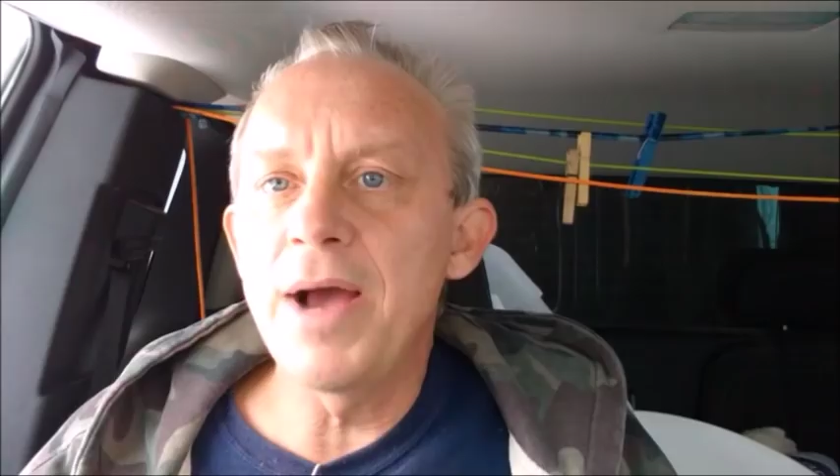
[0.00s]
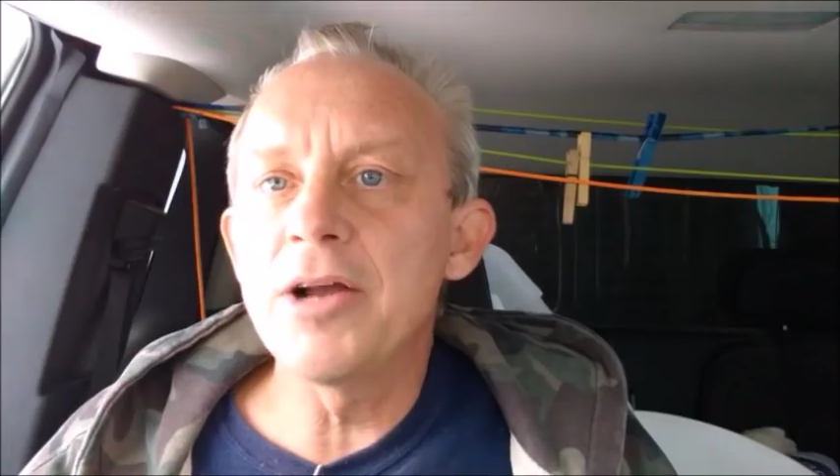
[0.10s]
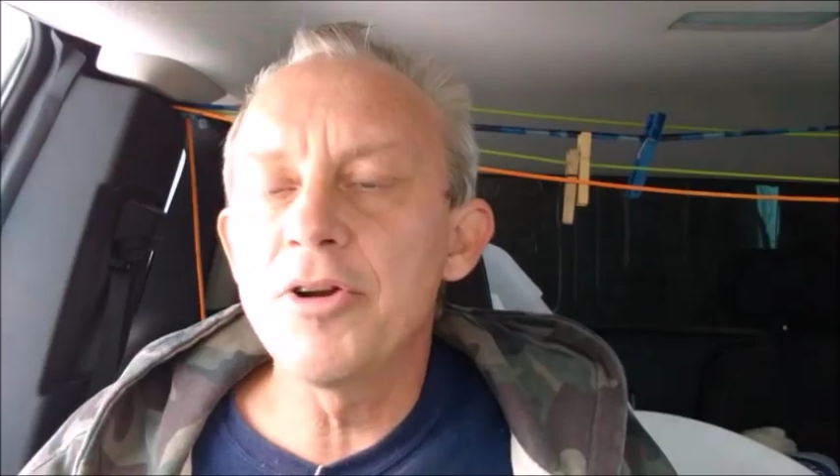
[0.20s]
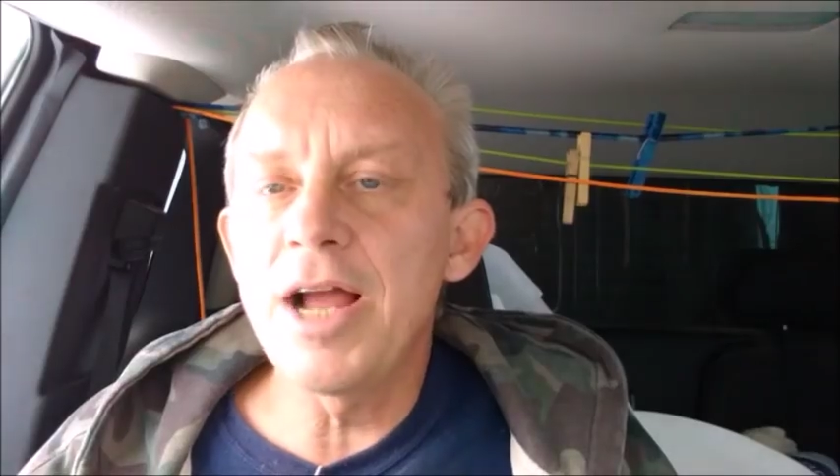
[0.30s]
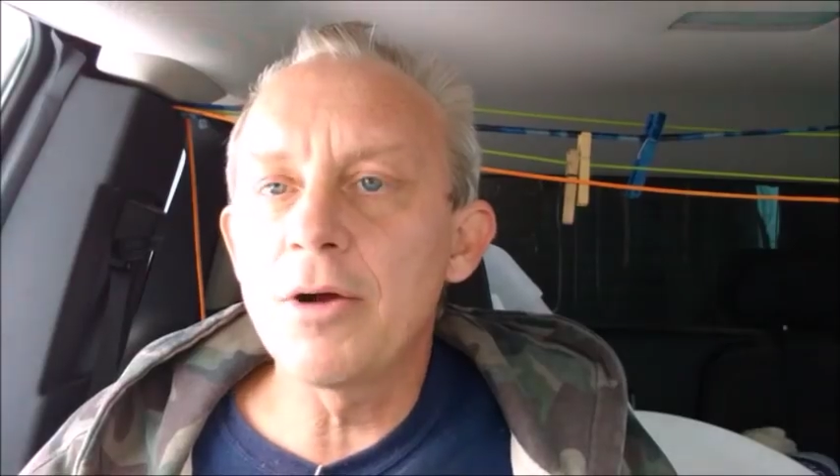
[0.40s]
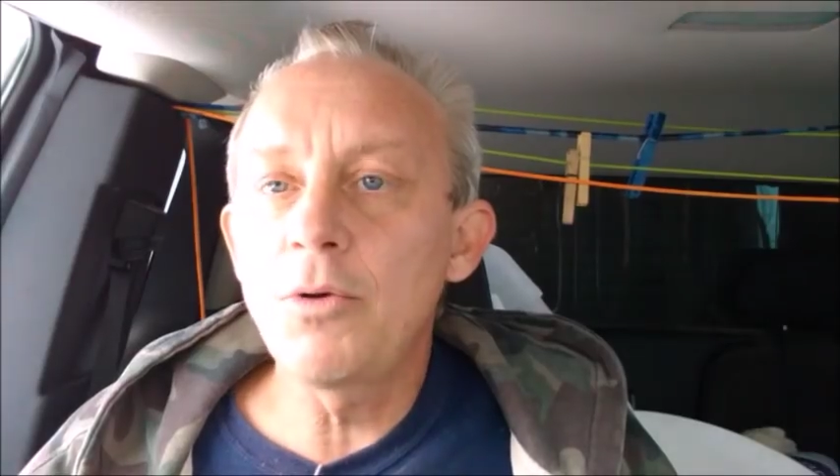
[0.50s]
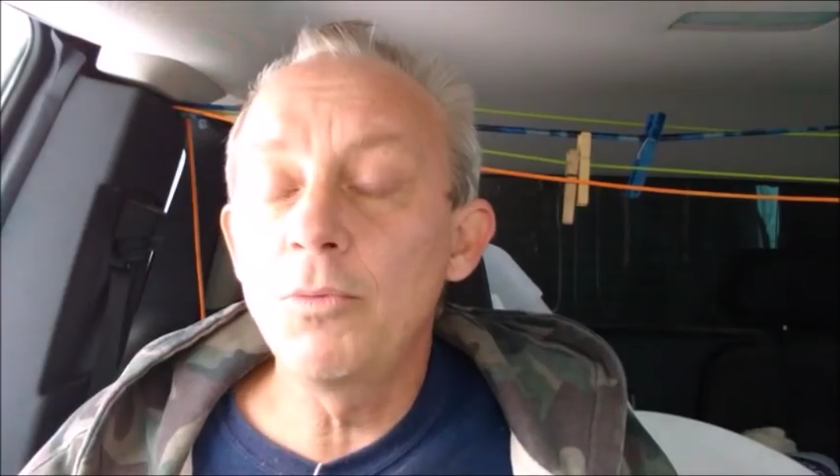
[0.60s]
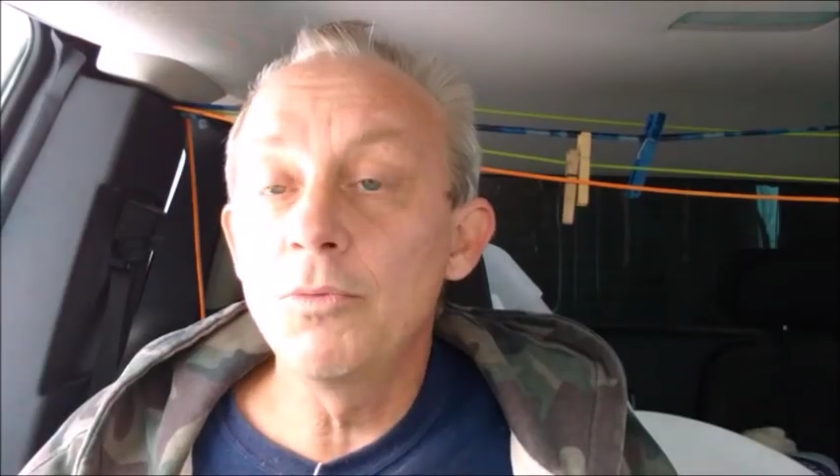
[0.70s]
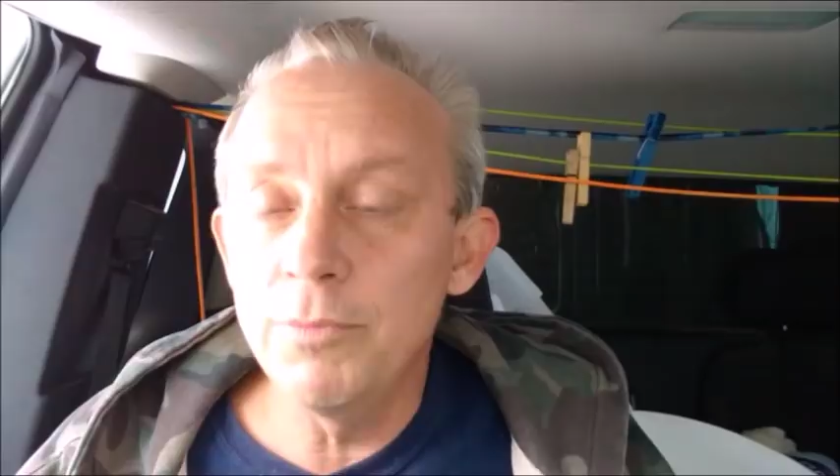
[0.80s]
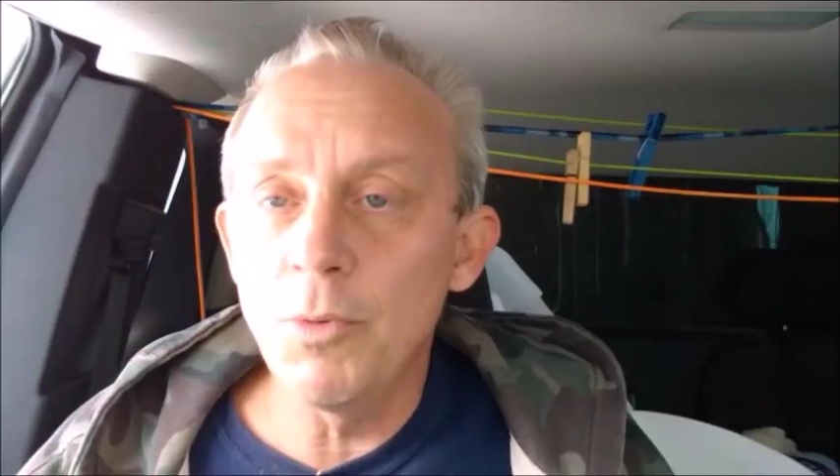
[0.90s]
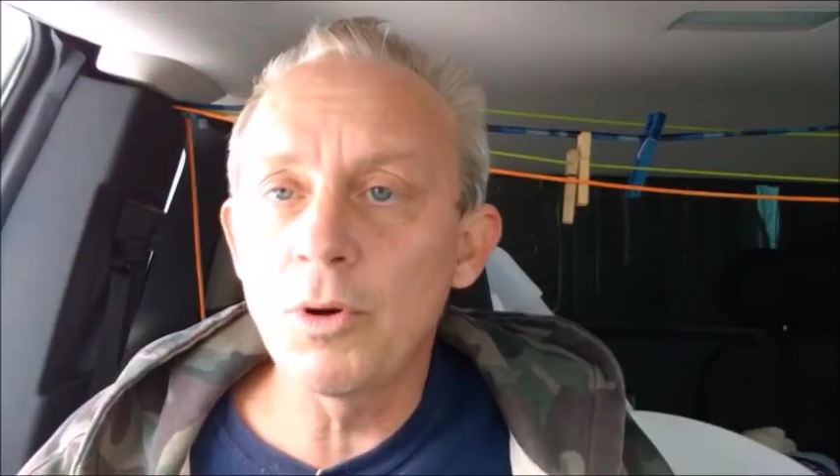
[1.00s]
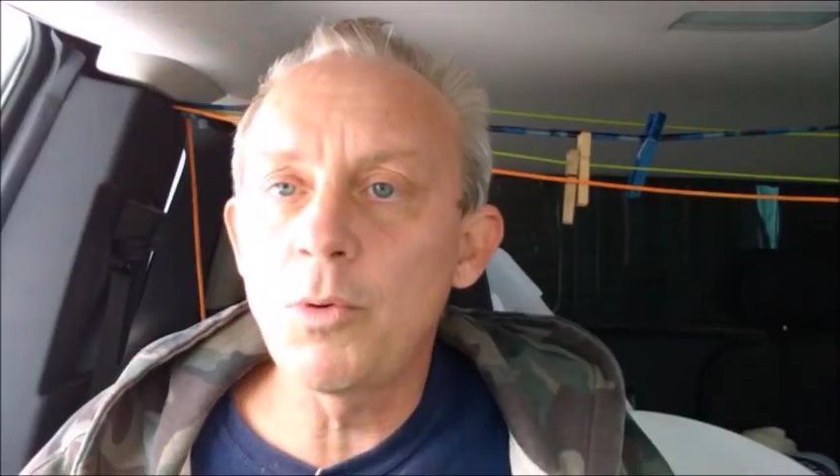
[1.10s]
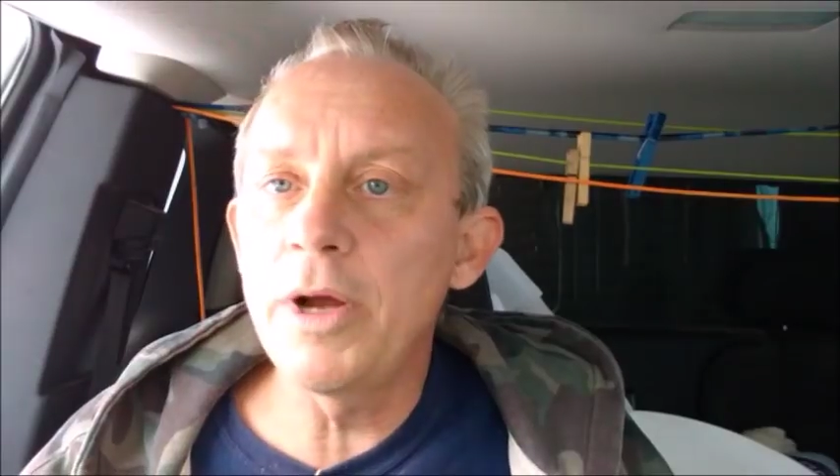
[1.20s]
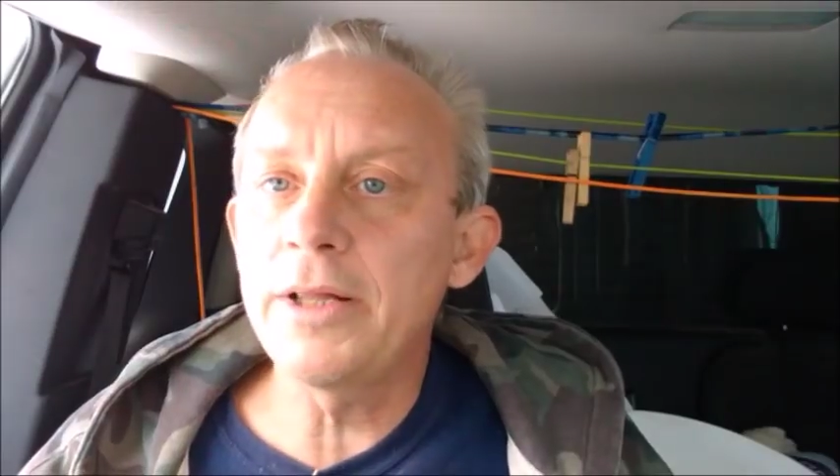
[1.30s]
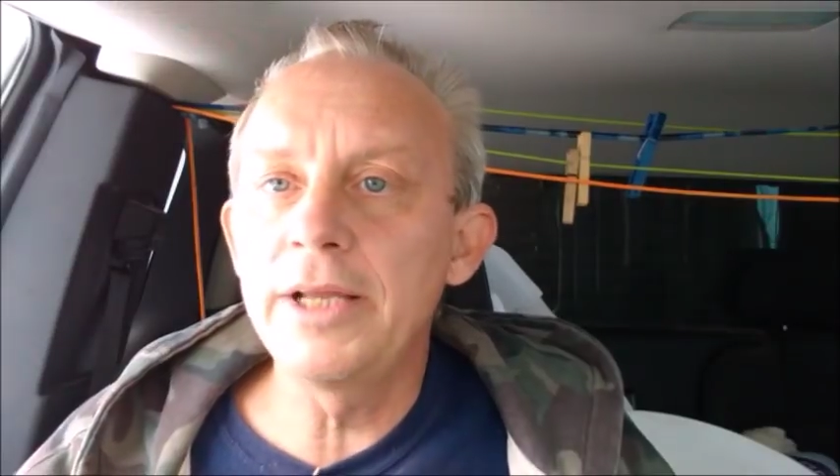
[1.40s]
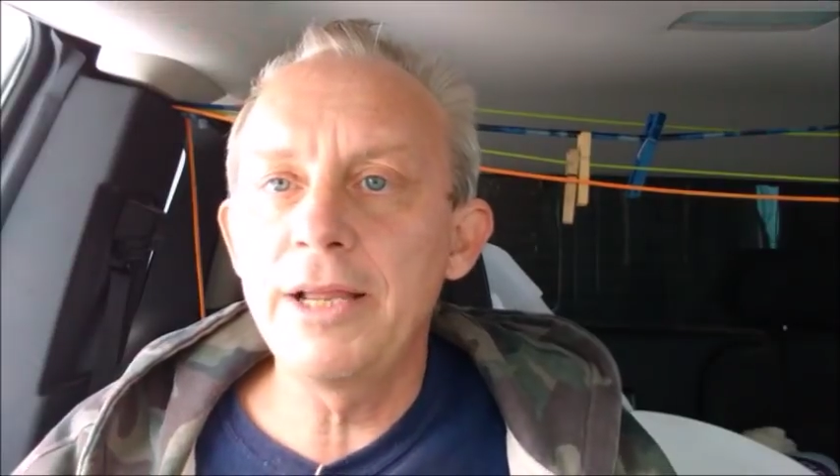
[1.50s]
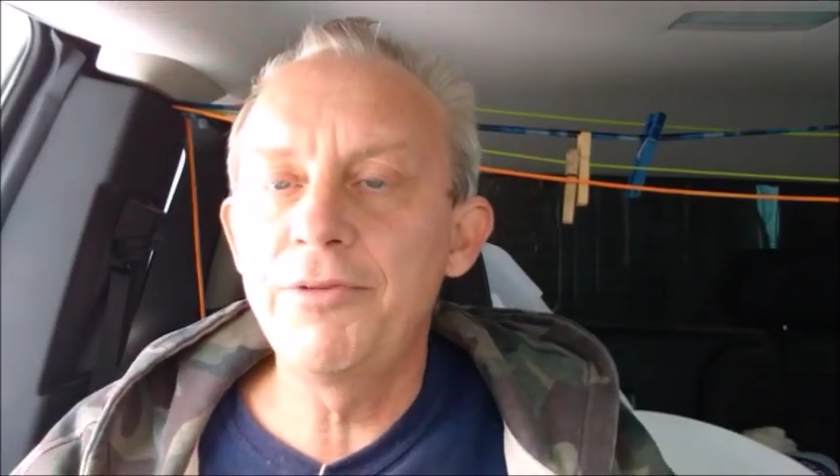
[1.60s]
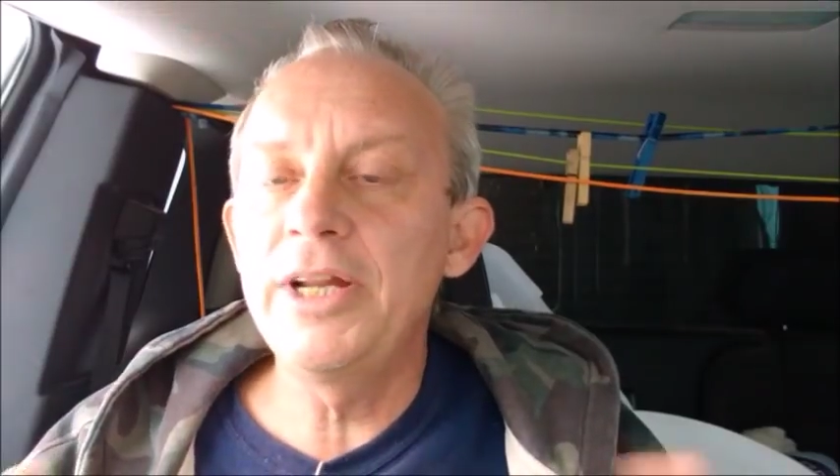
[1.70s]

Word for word: battery out more quickly